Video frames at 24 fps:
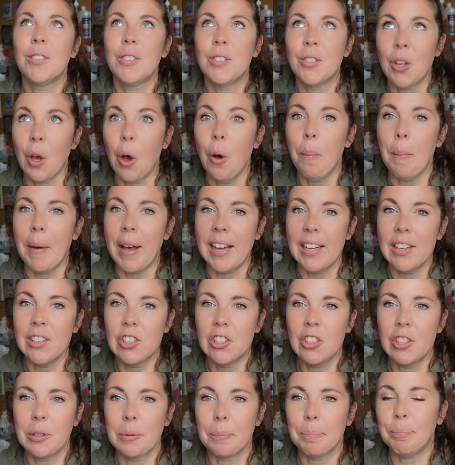
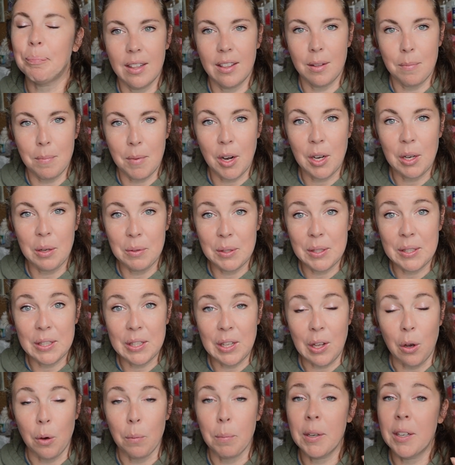much. The market was
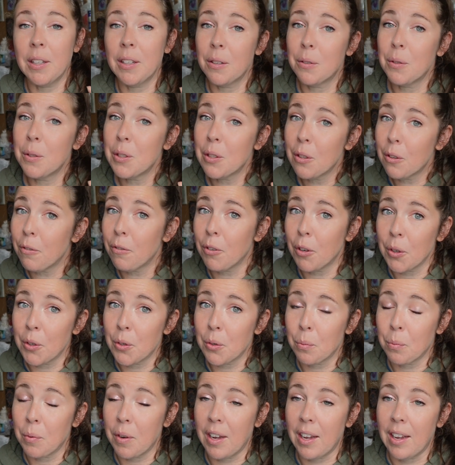slow, but this was the
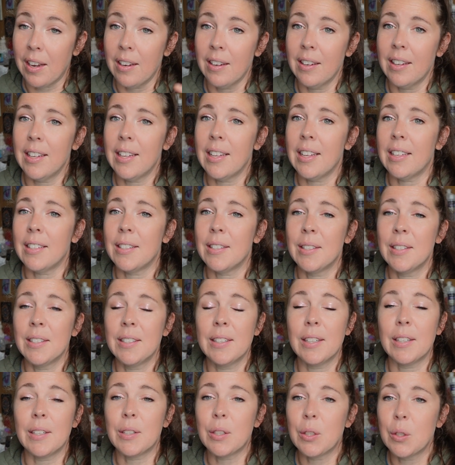first one. The
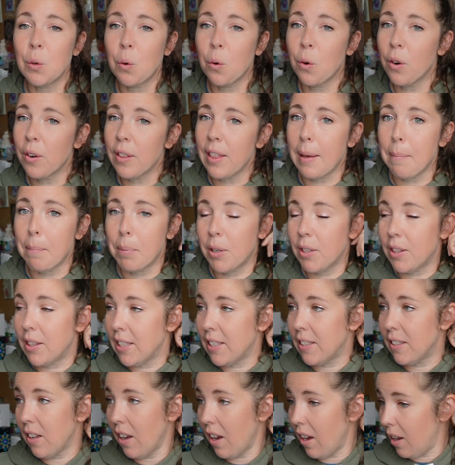store that put
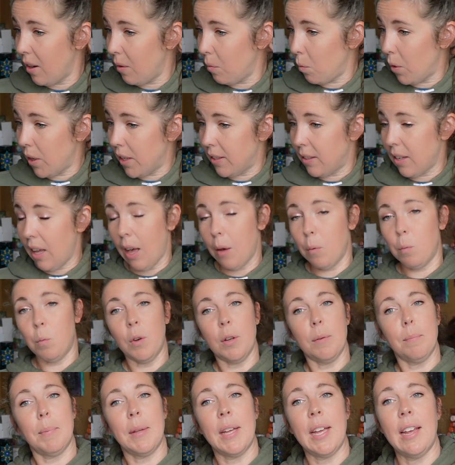this on was
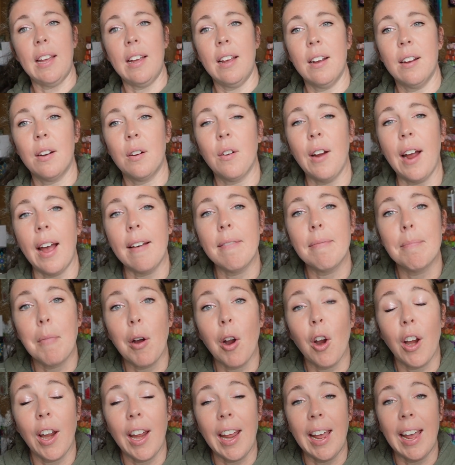Whidbey Craft
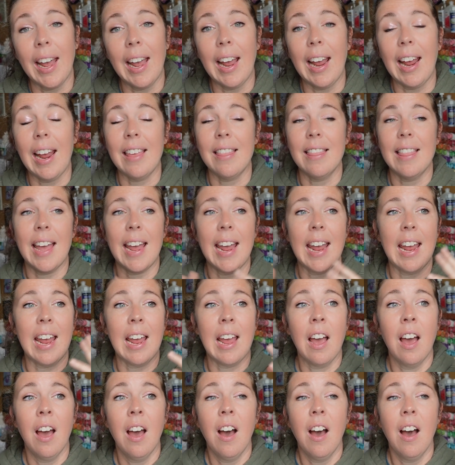Market, and they